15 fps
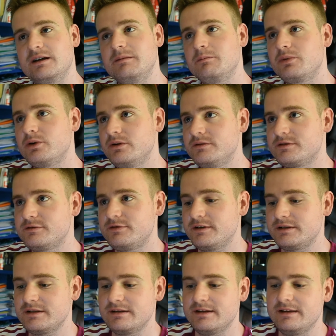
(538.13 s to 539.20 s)
improves
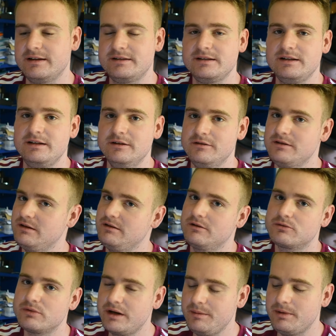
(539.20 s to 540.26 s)
fertility using the
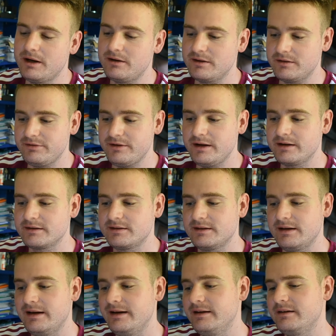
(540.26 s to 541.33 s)
rebound effect,
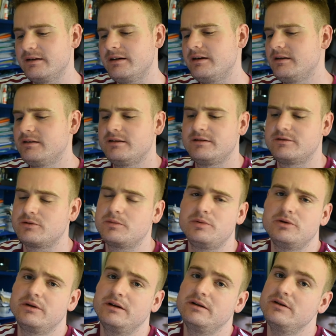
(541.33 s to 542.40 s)
and others
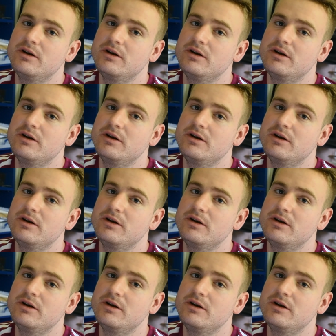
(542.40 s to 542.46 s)
reporting